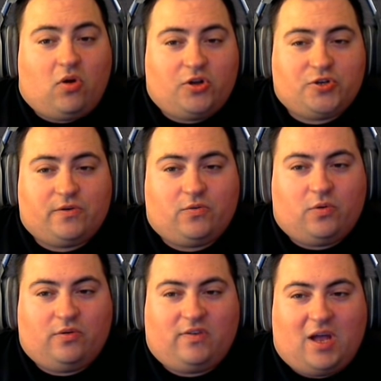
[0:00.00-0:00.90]
launcher in
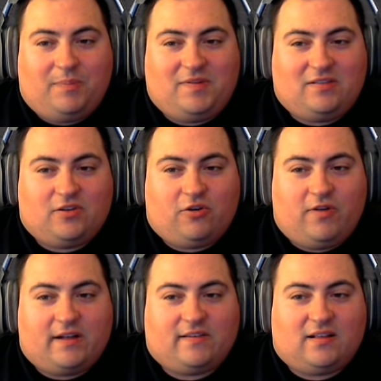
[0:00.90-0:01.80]
order to update the
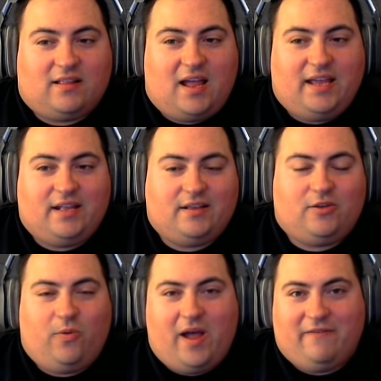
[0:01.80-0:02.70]
correct client
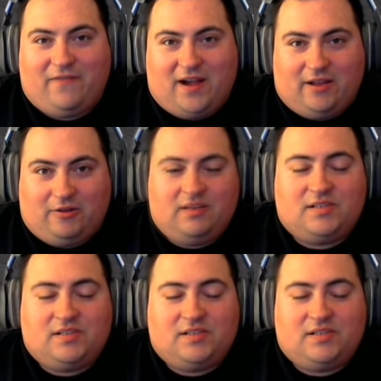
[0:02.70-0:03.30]
UI file.